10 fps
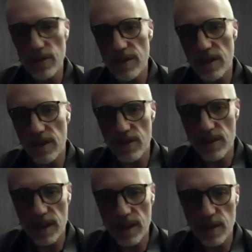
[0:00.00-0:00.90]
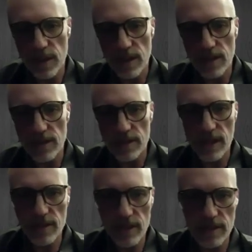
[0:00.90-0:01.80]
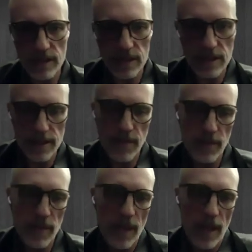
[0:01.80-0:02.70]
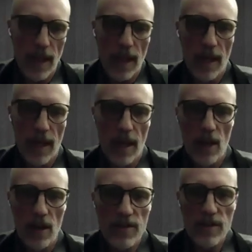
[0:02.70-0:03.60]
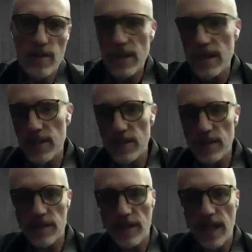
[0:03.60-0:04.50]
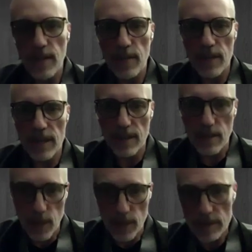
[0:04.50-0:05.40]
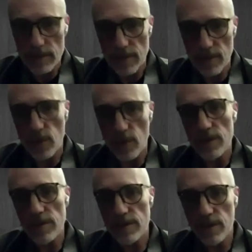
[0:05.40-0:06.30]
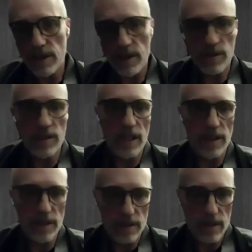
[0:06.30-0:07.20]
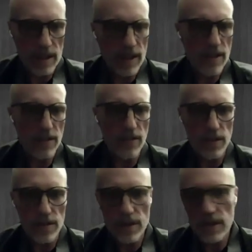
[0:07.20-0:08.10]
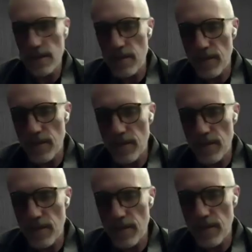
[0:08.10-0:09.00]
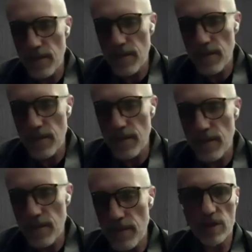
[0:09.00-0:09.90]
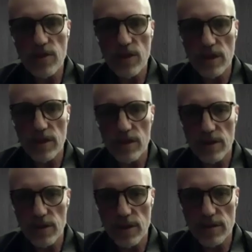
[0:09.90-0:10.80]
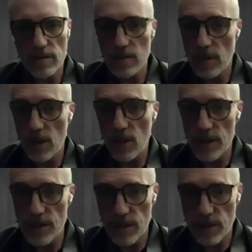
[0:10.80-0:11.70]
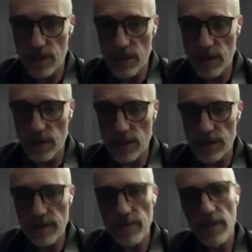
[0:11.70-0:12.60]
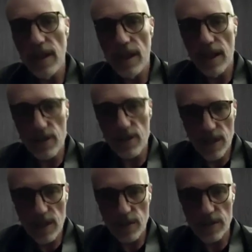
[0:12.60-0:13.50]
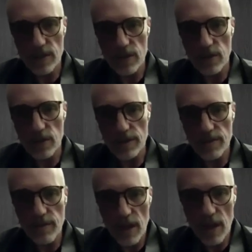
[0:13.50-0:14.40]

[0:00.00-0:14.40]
to its selfish expectations. How dare it? All of this meditation doesn't happen at the moment, of course, but comes later, at least at first. However, when we follow the Lojong slogan, always train with slogans, and train with this slogan,